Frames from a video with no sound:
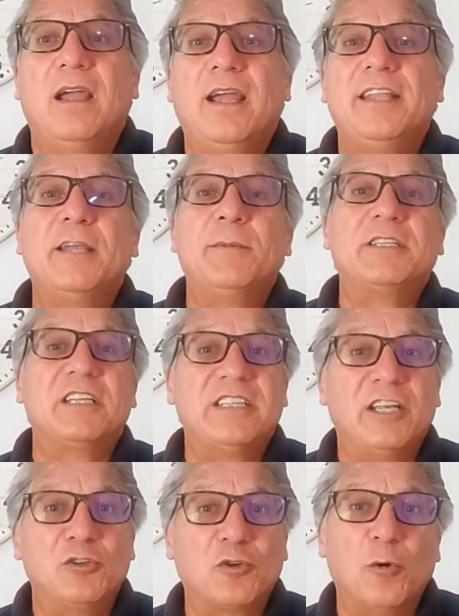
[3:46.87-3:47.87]
And they missed a
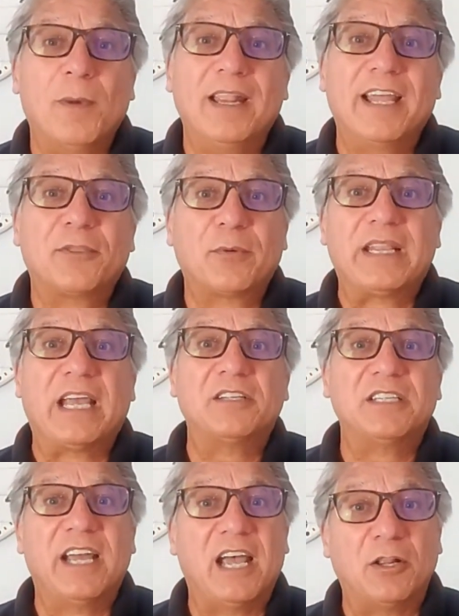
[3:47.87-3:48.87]
sales goal by like
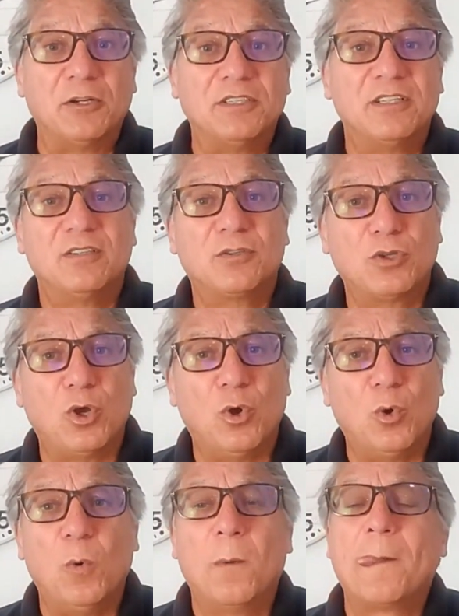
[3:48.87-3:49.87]
$3,000.
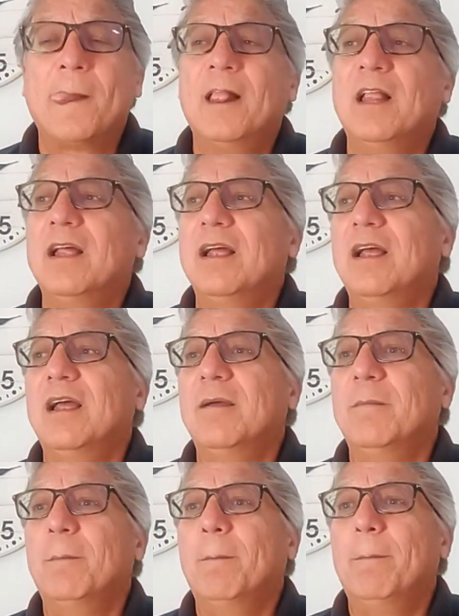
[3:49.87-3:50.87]
So
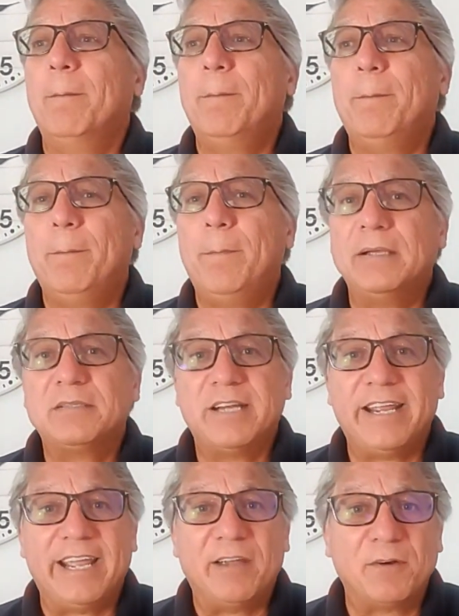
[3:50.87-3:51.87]
best
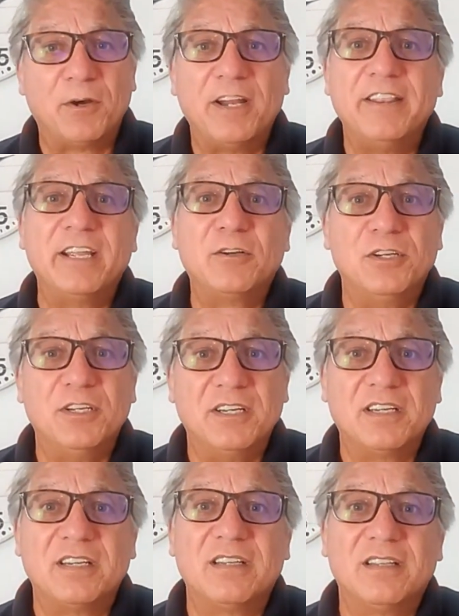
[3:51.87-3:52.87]
day ever, and they
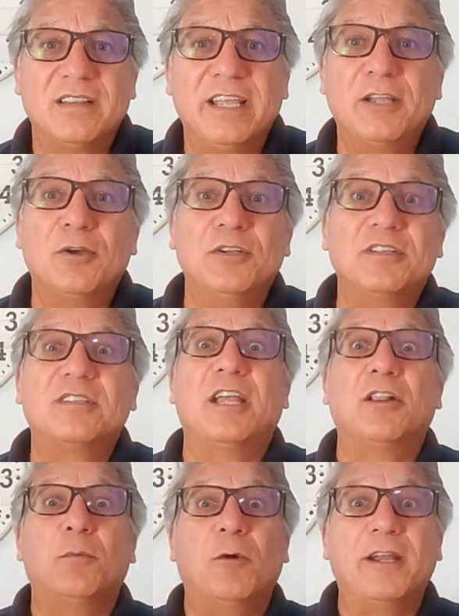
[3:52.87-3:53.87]
couldn't
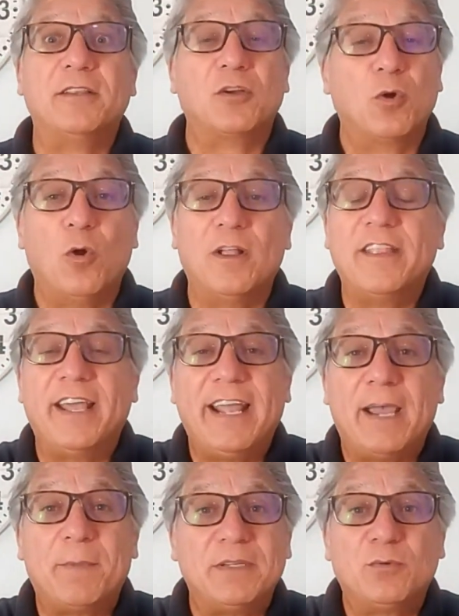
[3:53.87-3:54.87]
celebrate the goal. And that
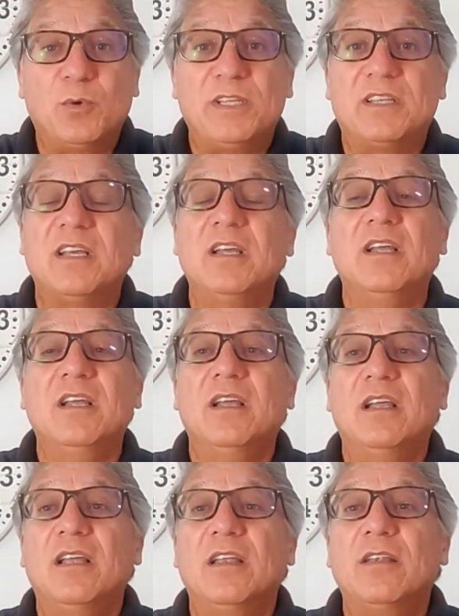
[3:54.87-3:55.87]
happens with,
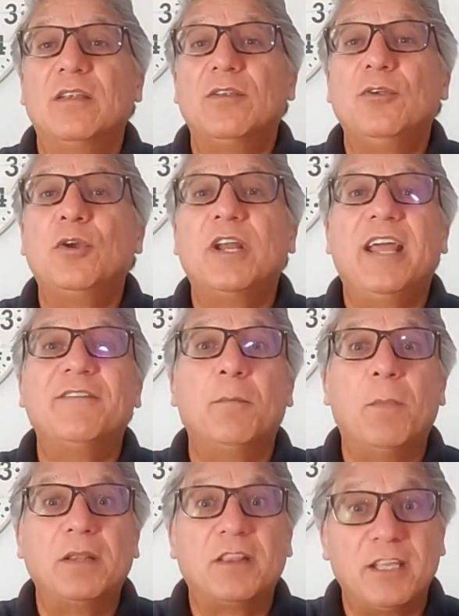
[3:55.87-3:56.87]
you can have a
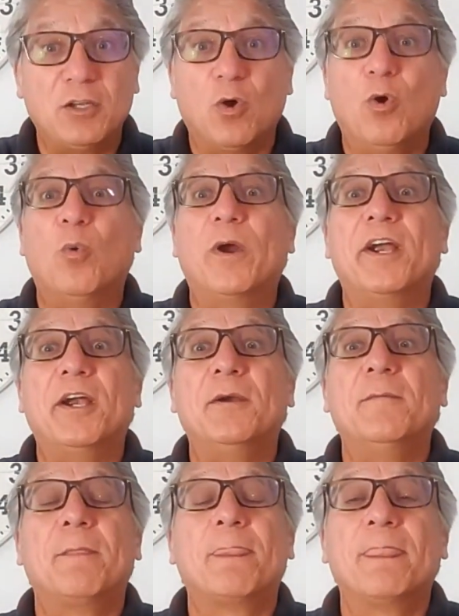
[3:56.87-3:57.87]
monthly goal
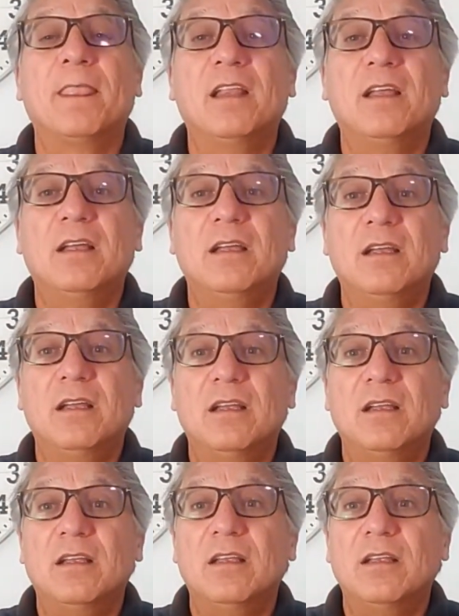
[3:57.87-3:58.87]
where
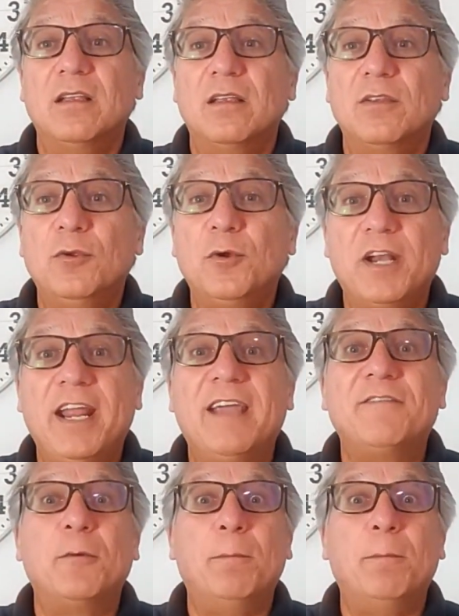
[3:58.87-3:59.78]
you can have your